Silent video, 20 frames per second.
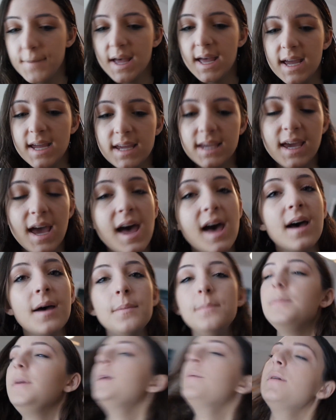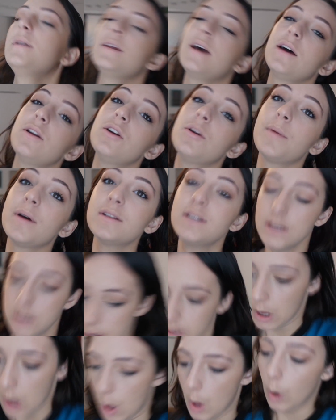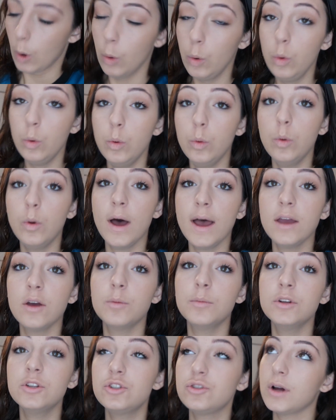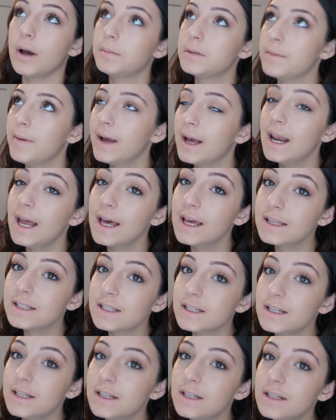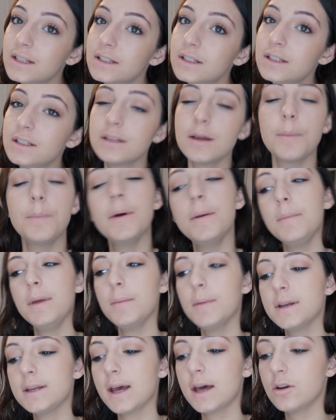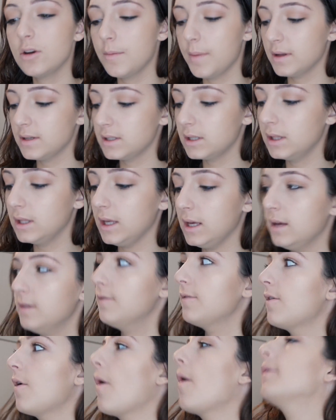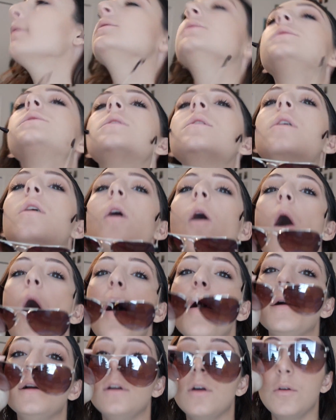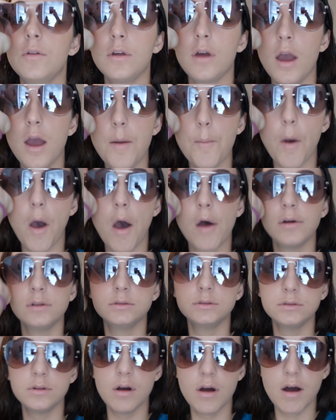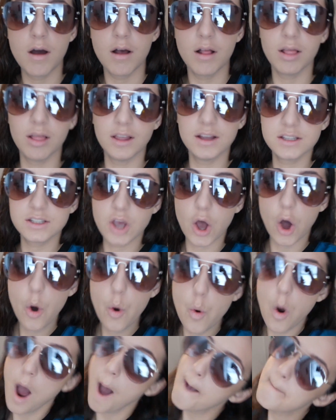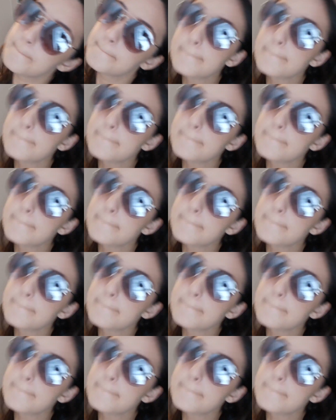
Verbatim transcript: But yeah, me and my dad are about to, oh, I almost dropped my glasses. But me and my dad are about to leave and go to the game. Let's go.